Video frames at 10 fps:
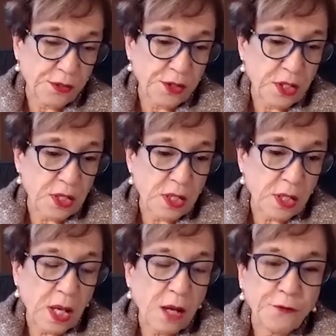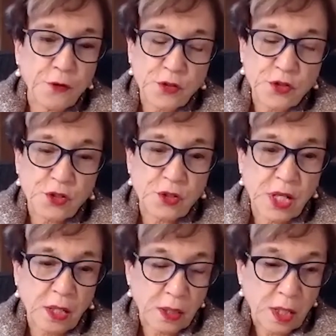the efforts to
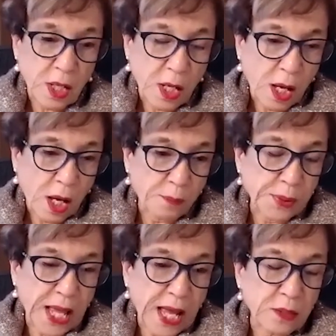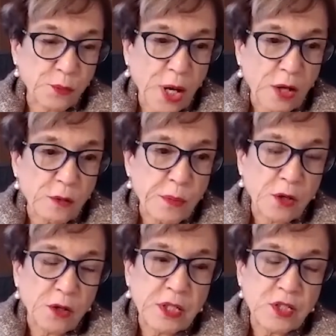get Black and Brown
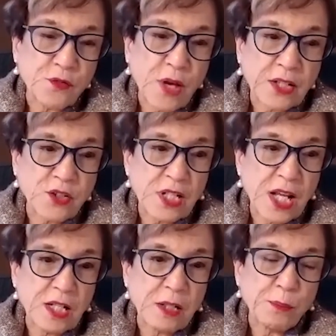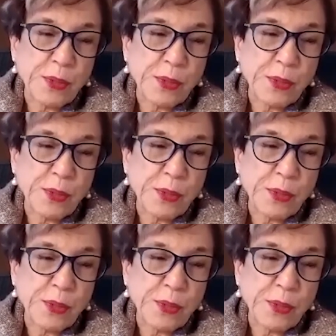Americans vaccinated.